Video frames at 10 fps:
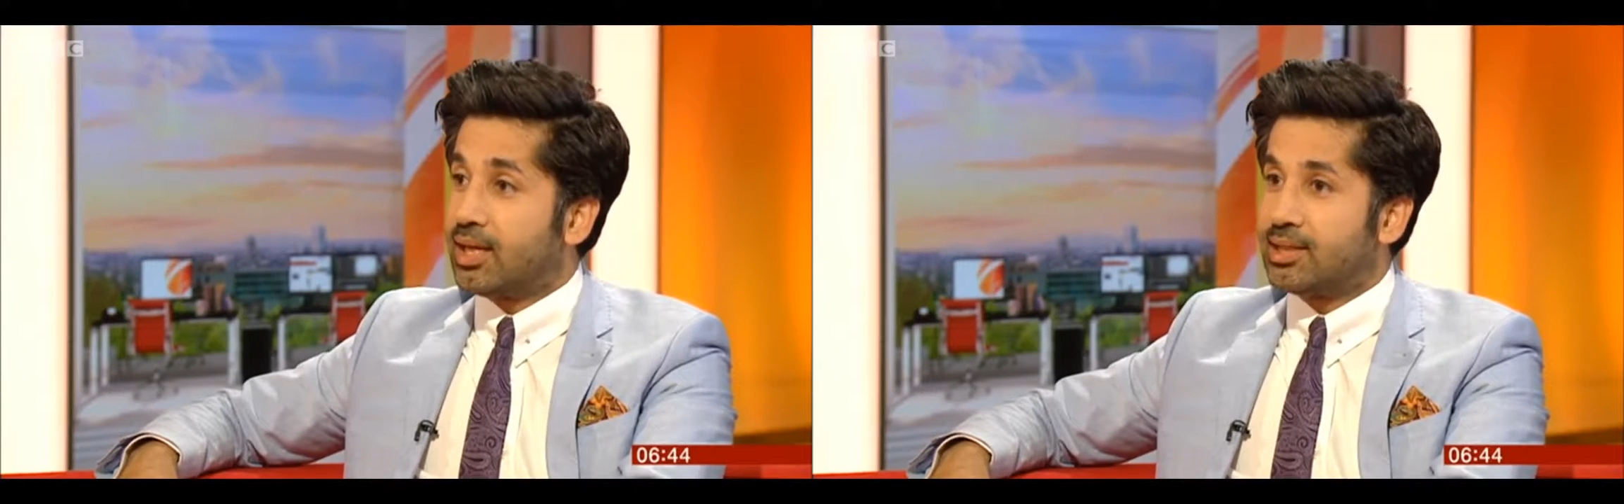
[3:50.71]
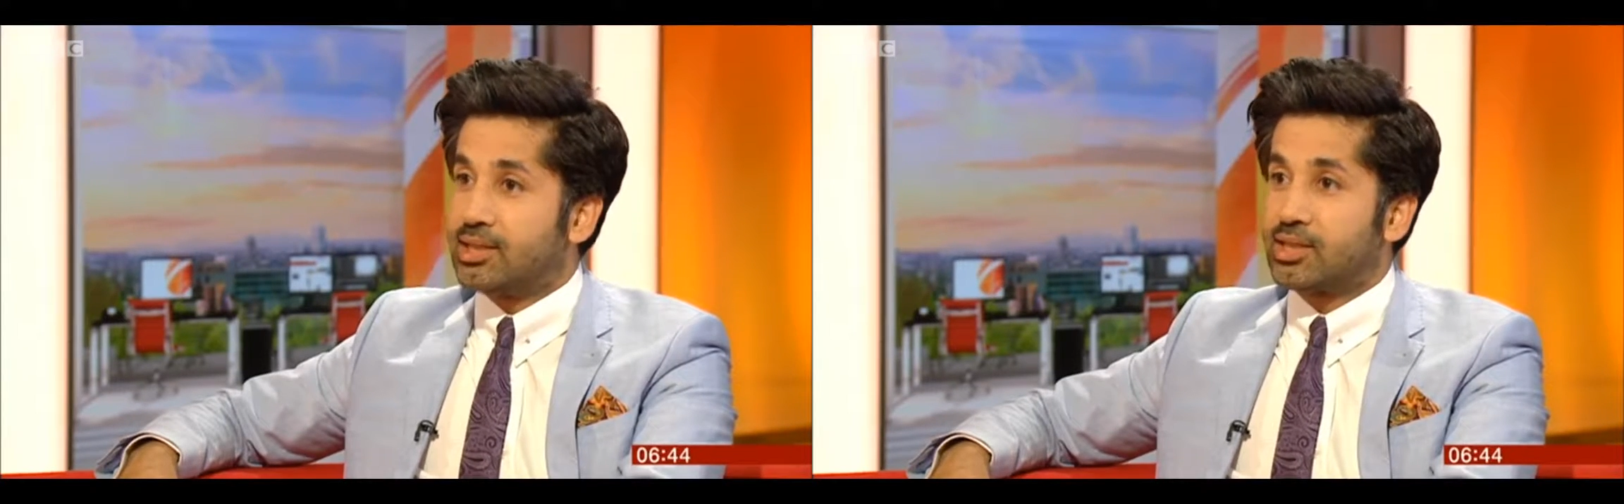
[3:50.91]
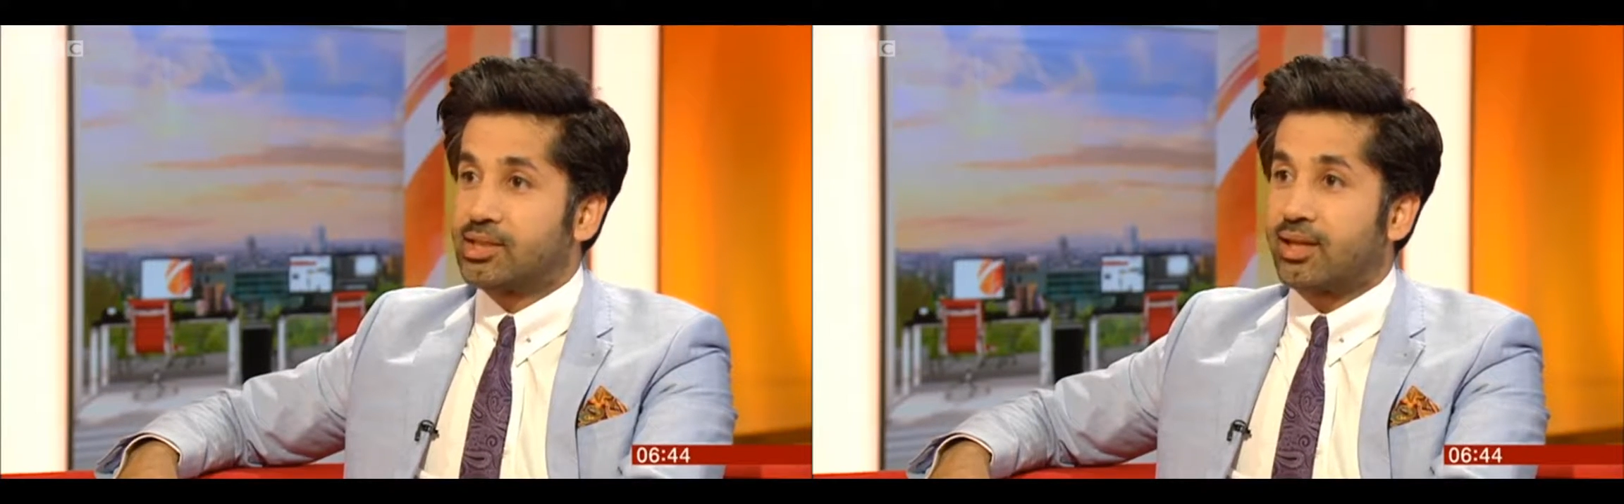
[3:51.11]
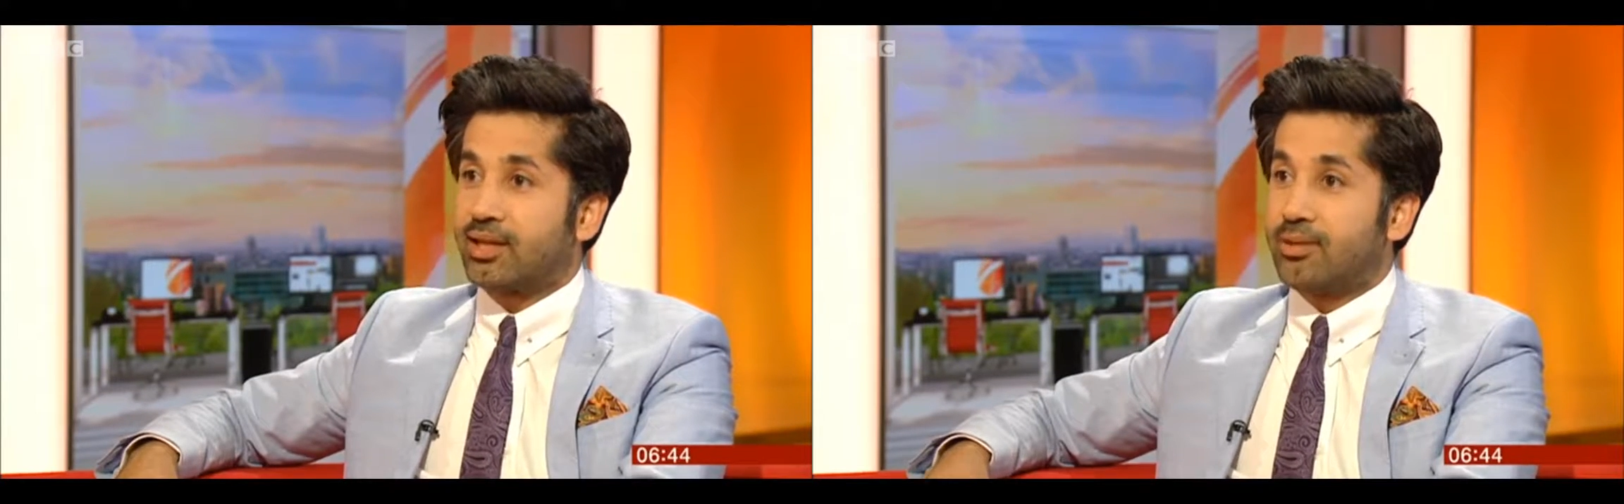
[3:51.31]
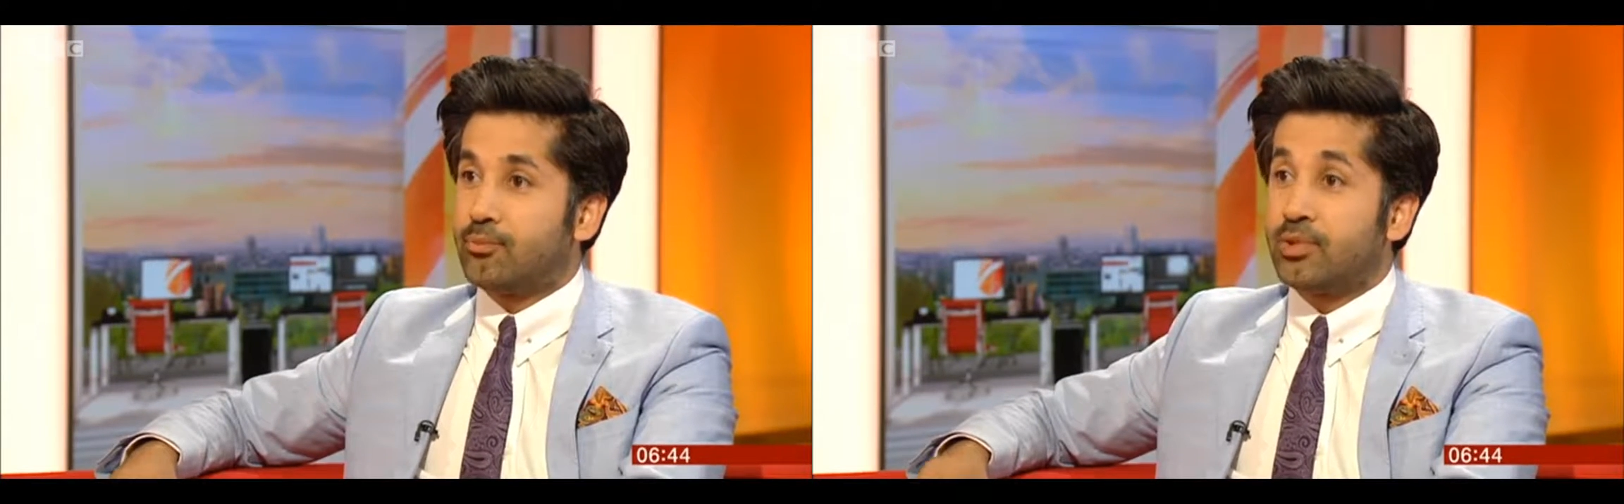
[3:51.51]
It is just
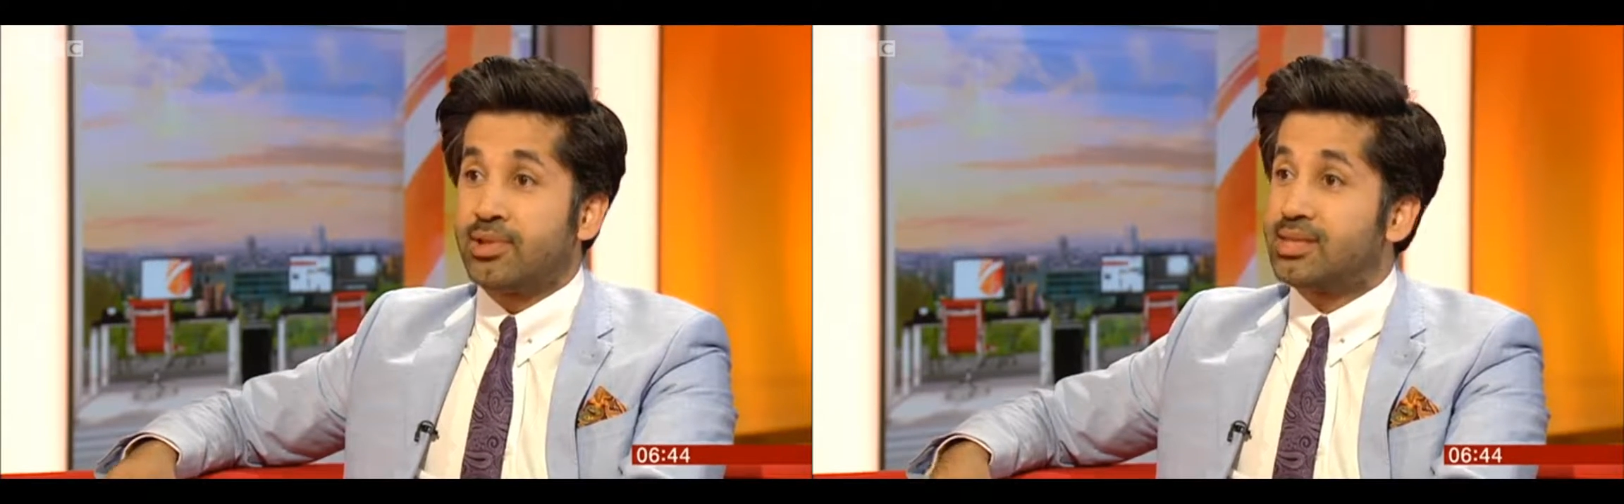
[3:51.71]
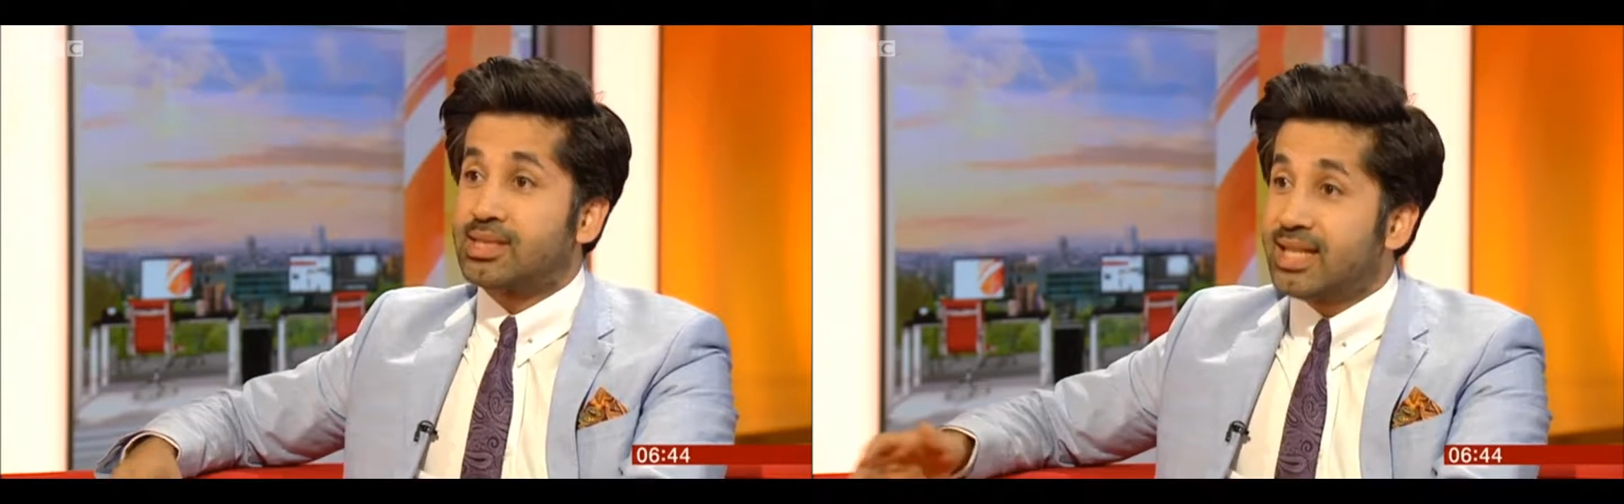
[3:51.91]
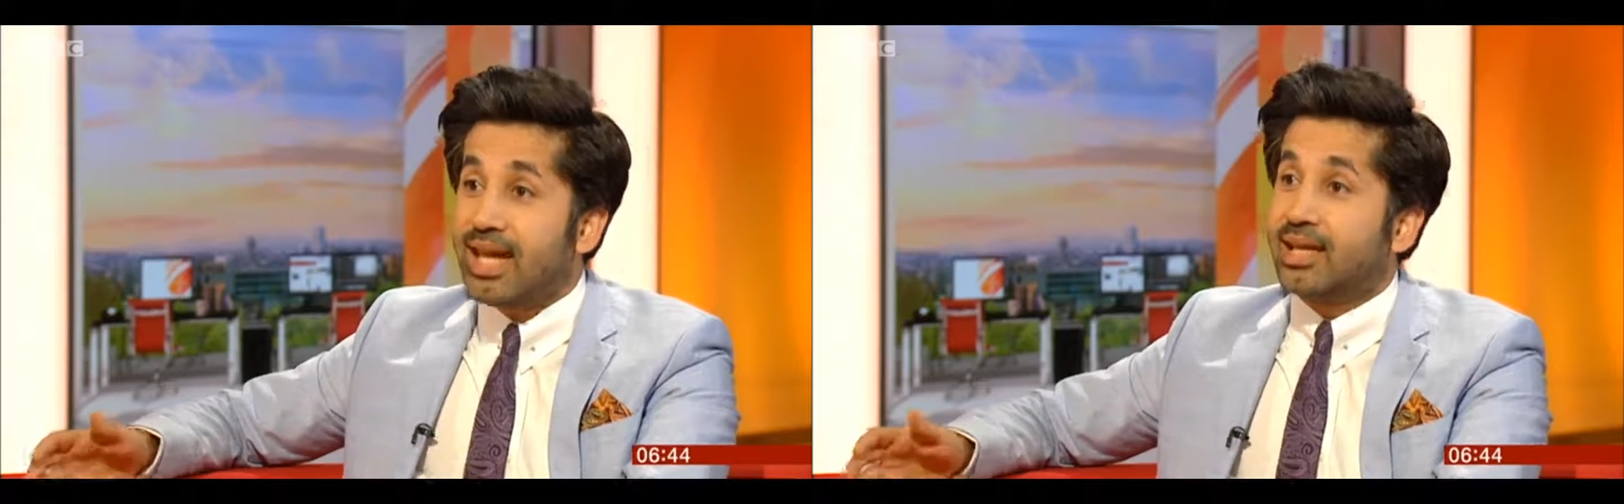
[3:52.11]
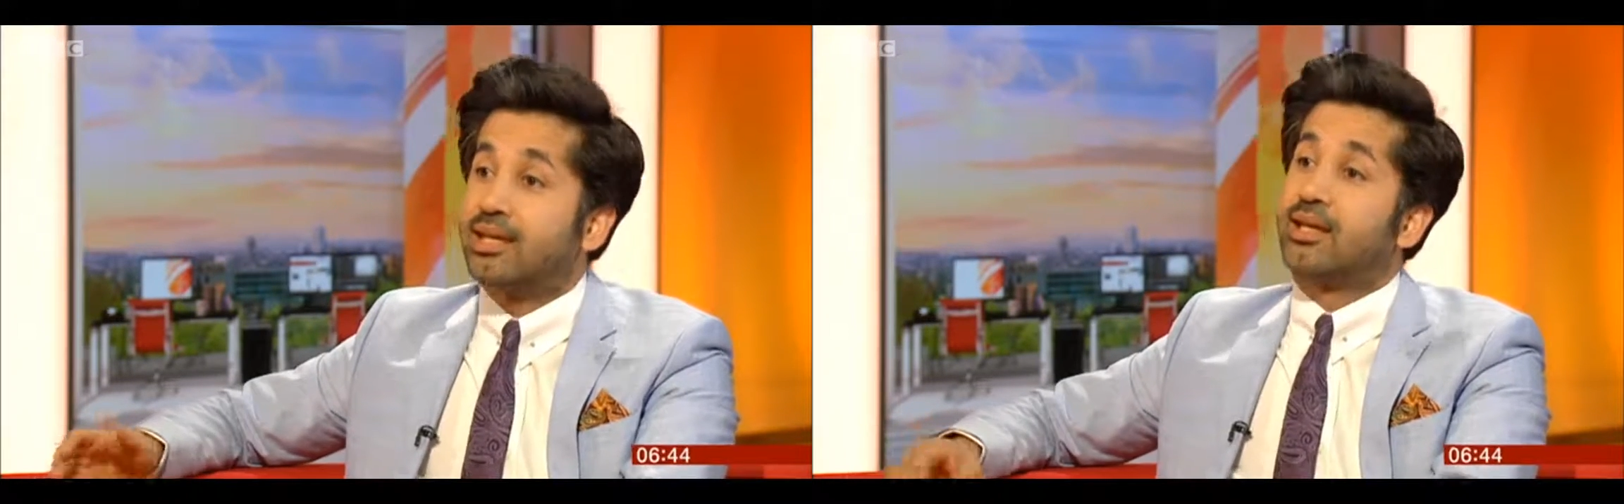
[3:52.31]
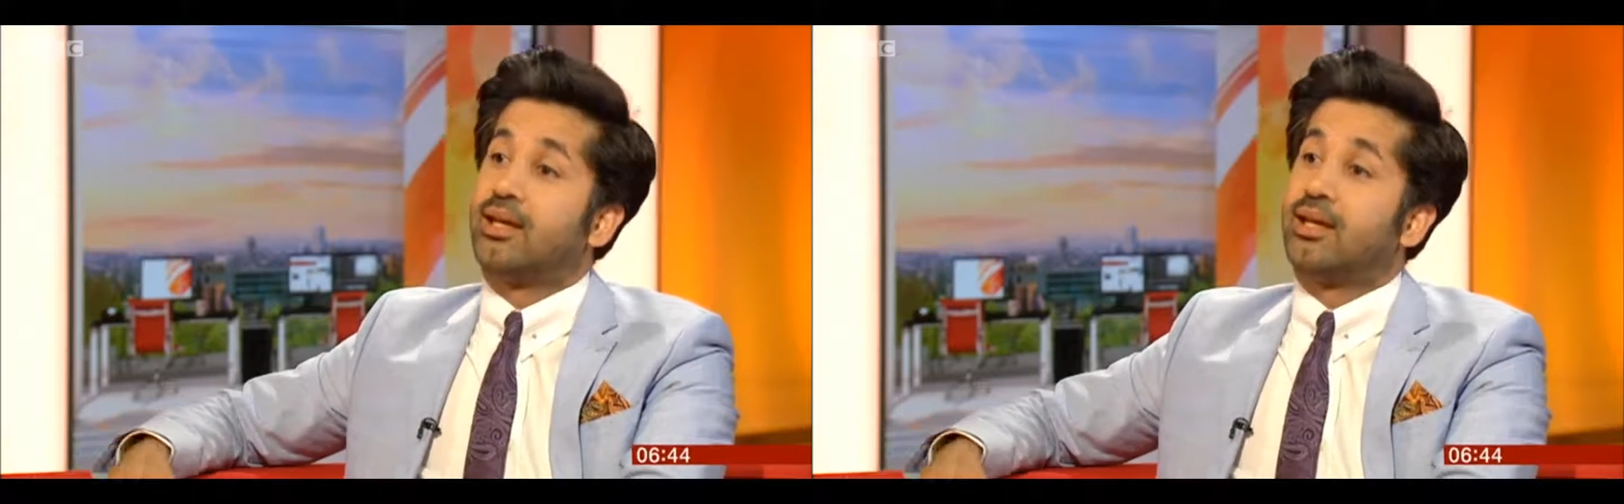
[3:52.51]
like a wounded snake,